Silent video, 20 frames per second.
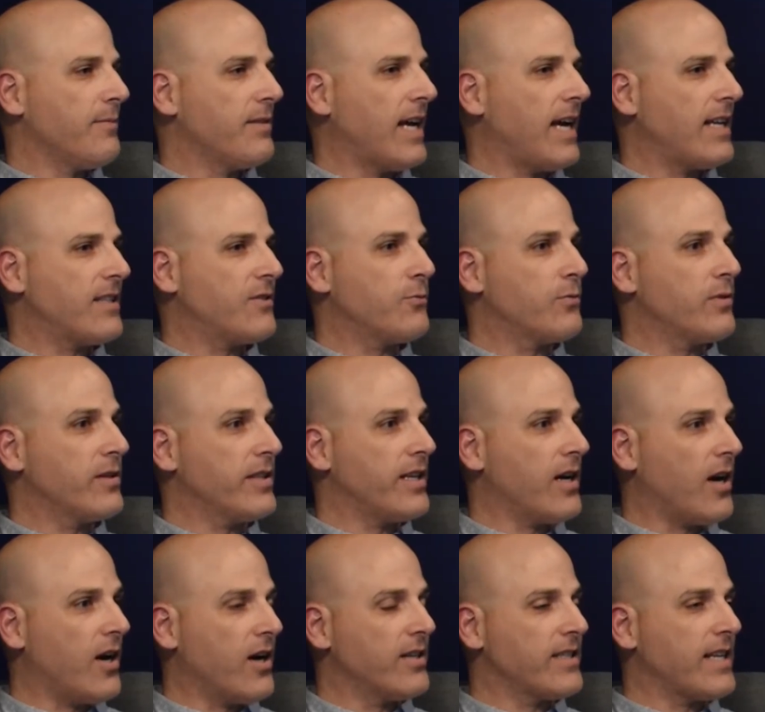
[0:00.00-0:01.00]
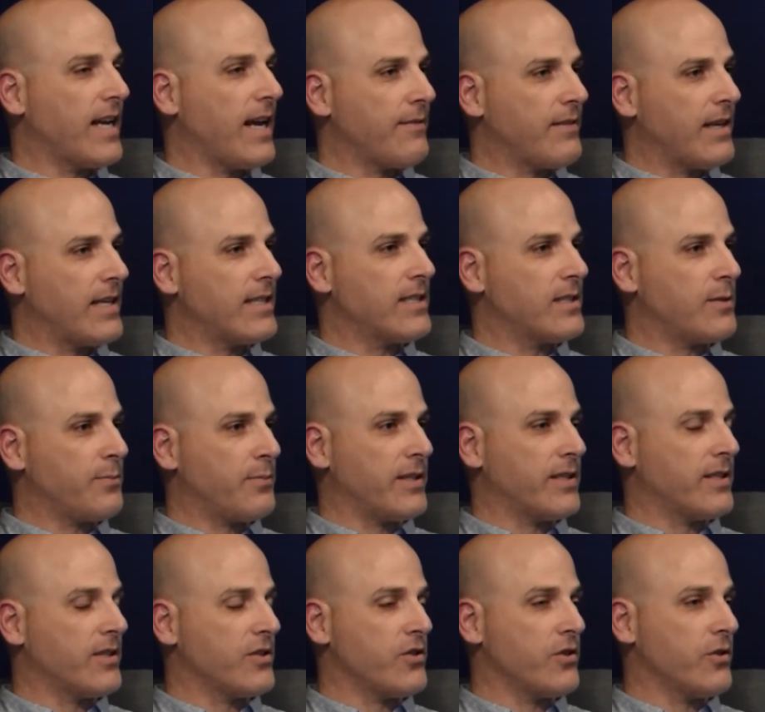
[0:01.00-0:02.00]
that's really hard to have that discipline,
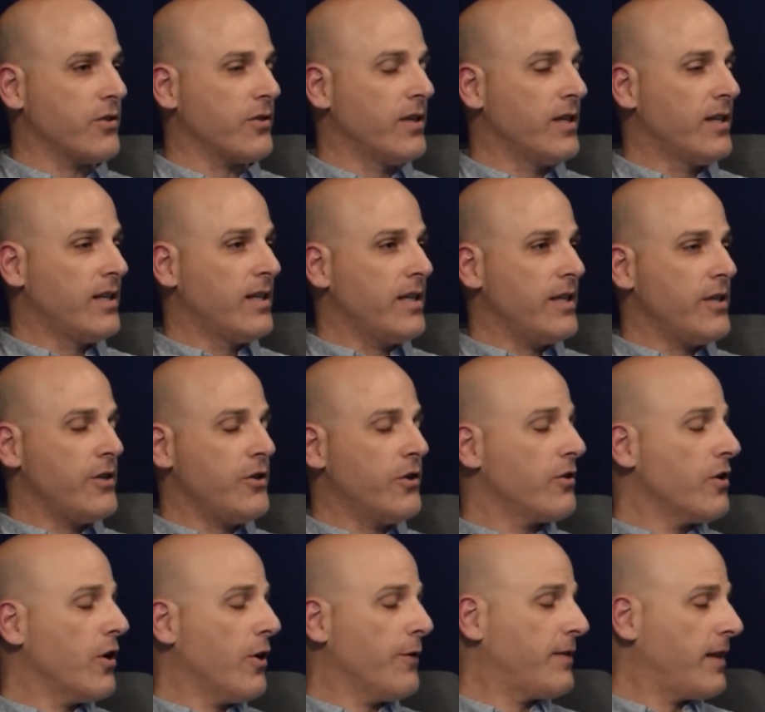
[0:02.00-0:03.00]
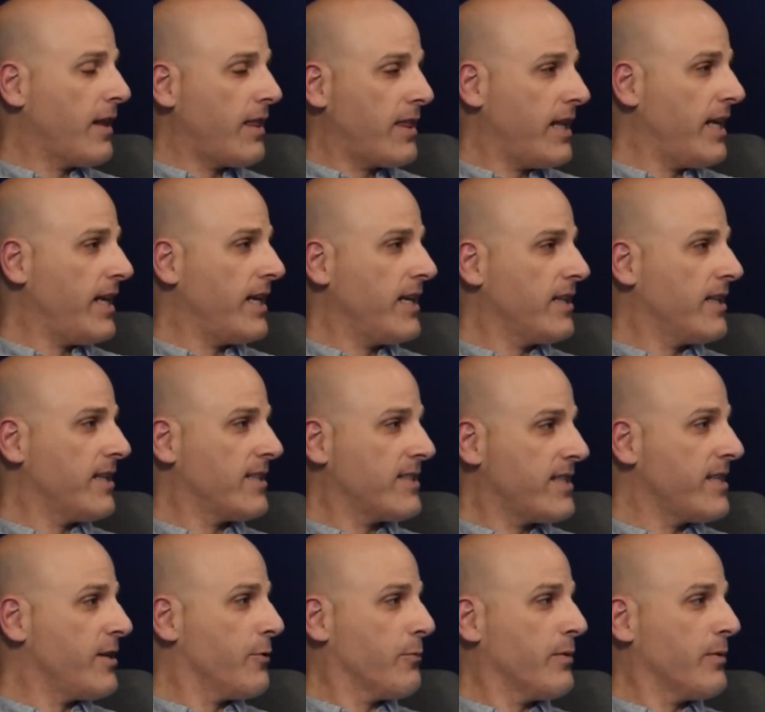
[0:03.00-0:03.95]
because you don't know if the thing that's the